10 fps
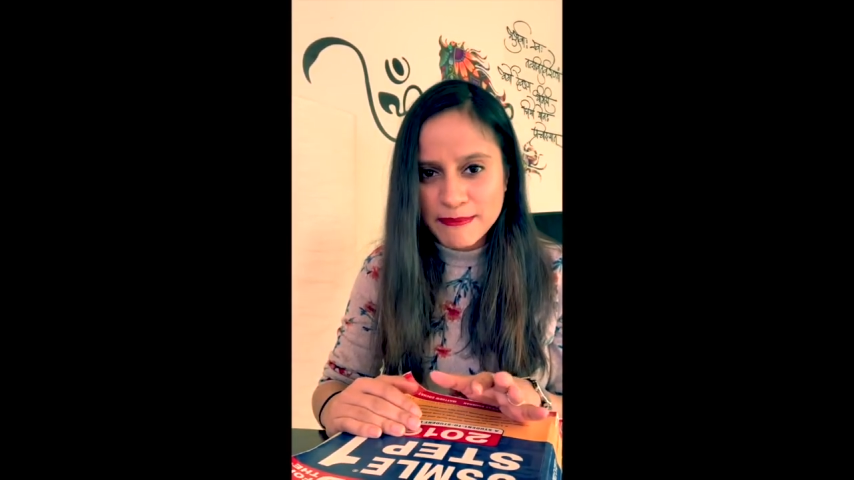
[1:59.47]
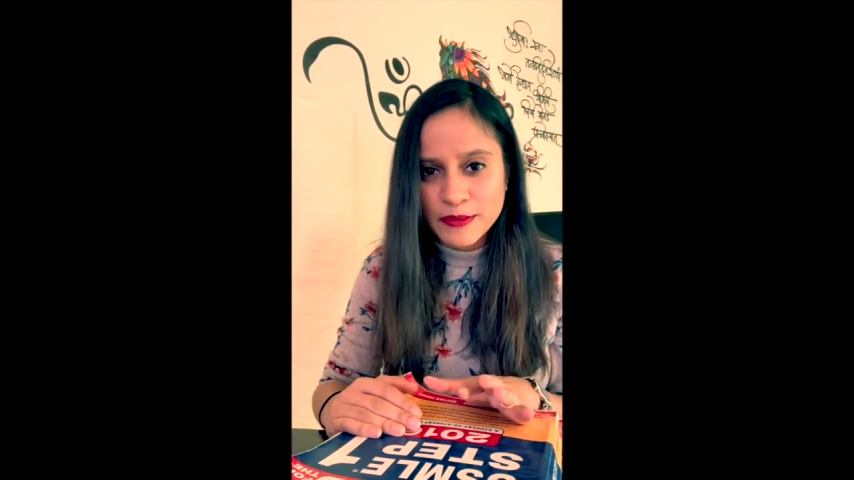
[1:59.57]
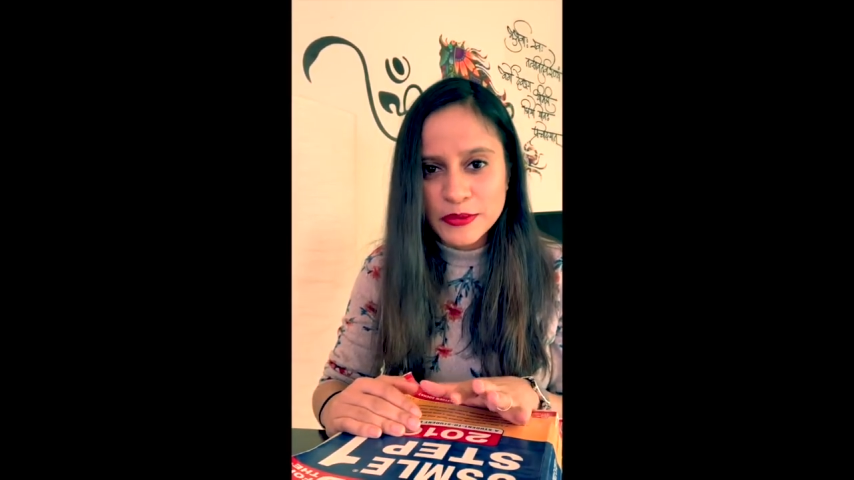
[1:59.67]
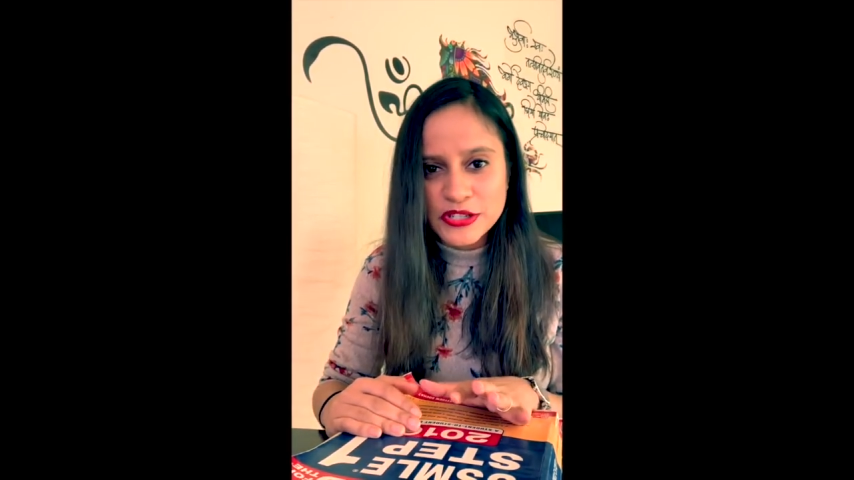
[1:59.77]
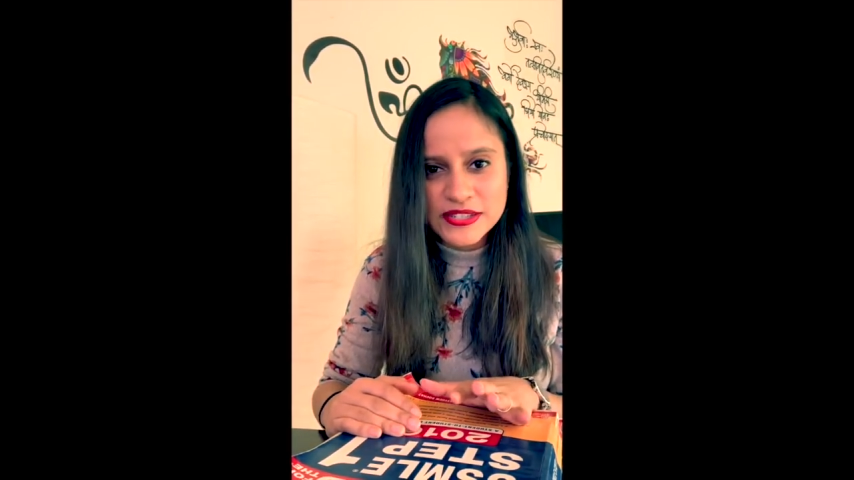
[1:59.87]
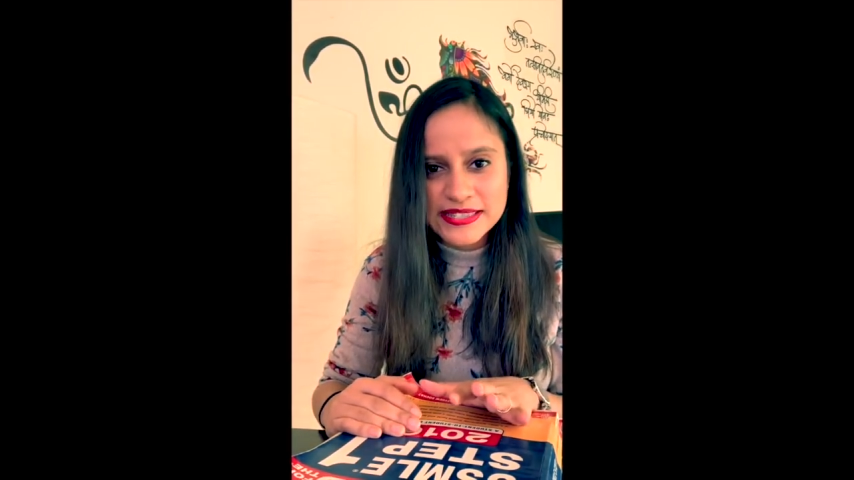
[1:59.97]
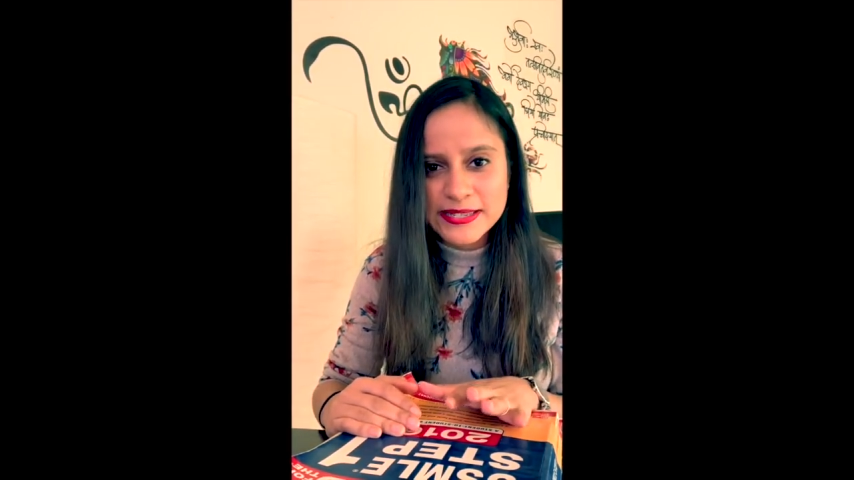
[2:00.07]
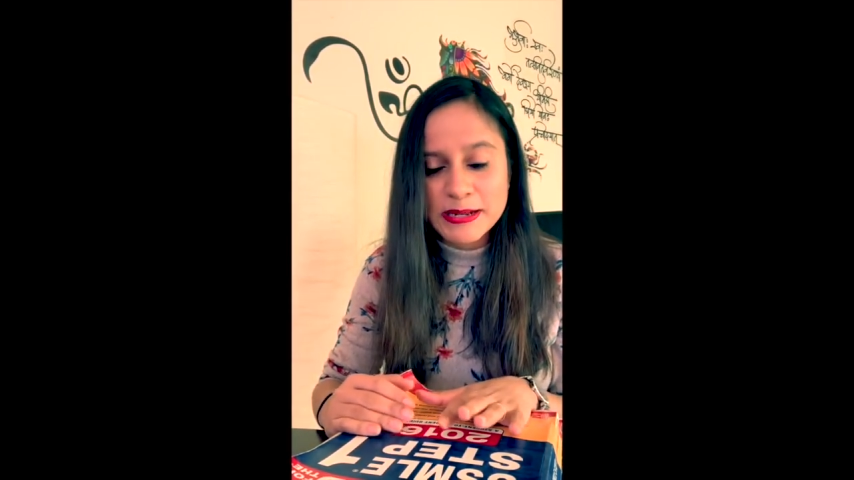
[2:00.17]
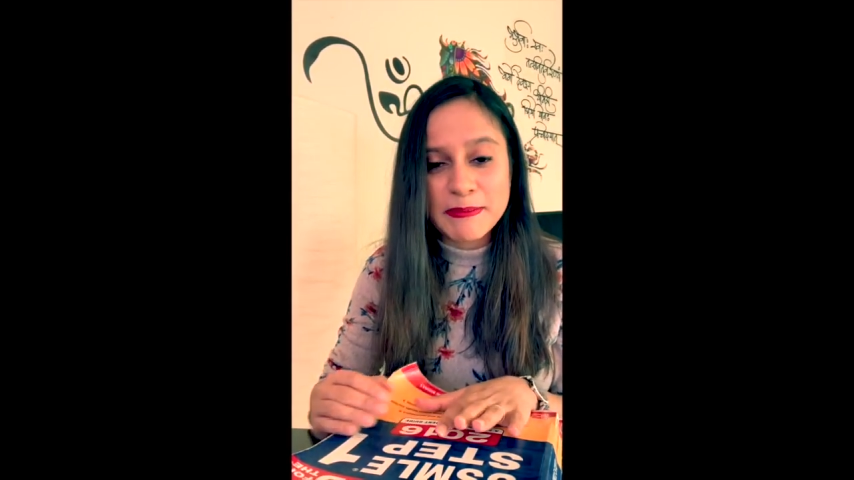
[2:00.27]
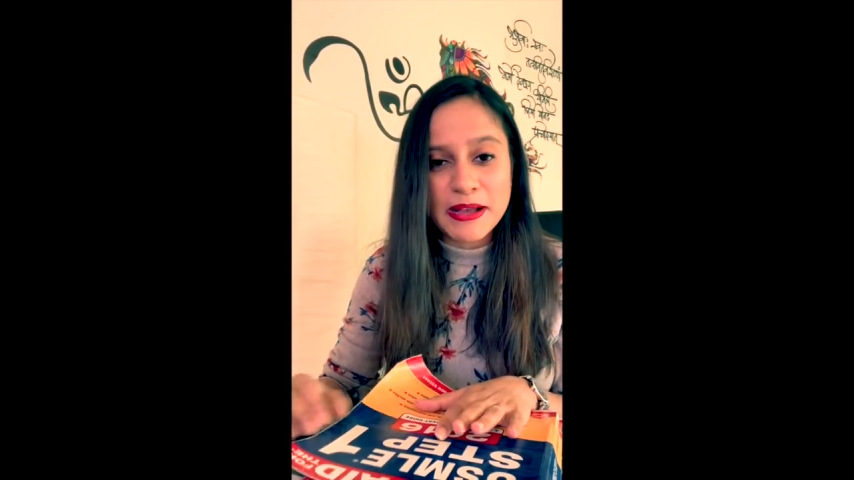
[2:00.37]
You would just
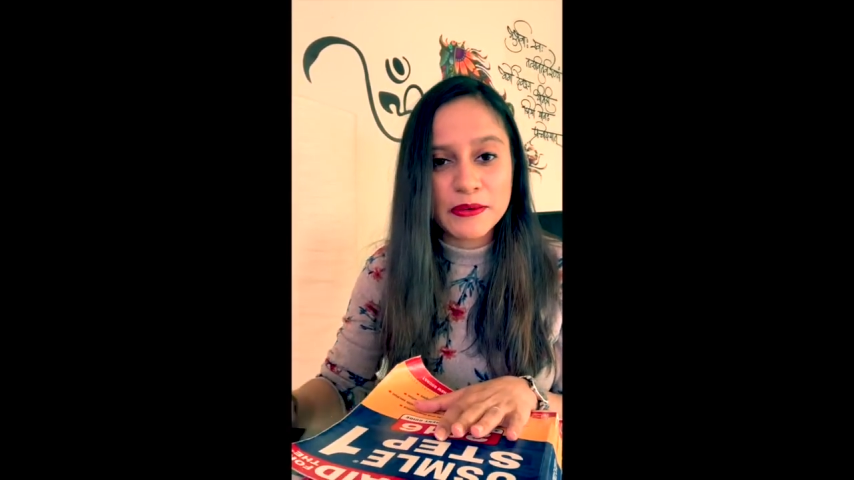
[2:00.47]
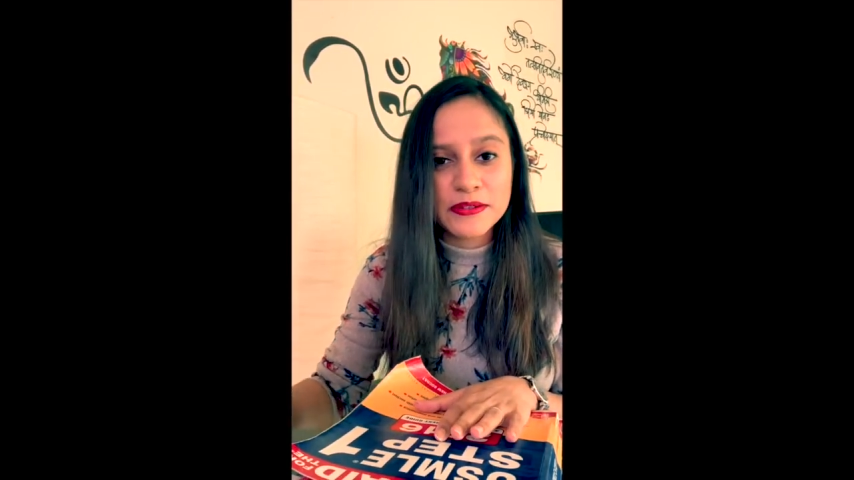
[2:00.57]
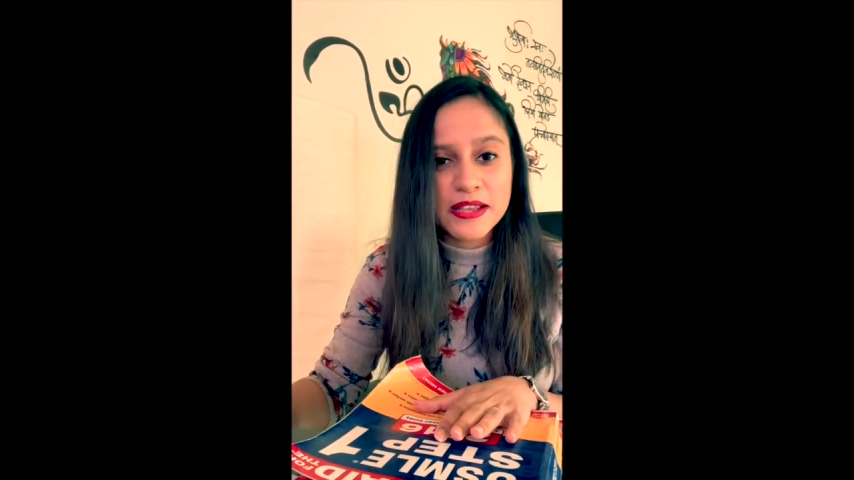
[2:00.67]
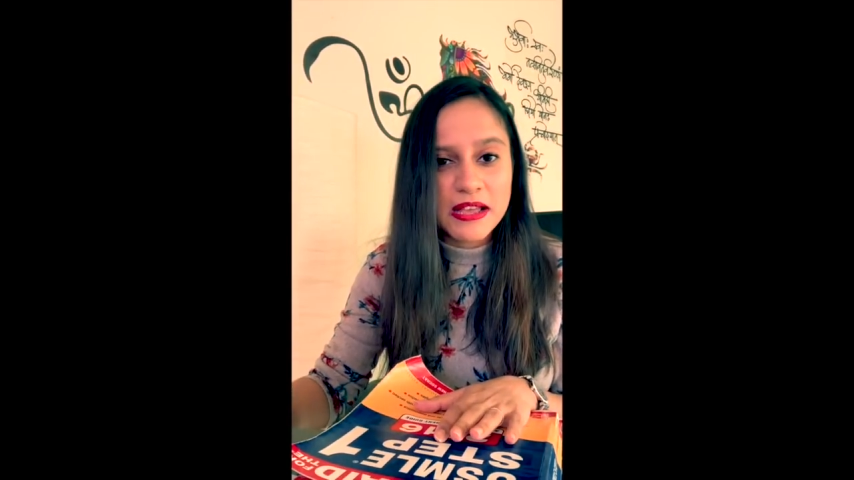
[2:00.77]
need about,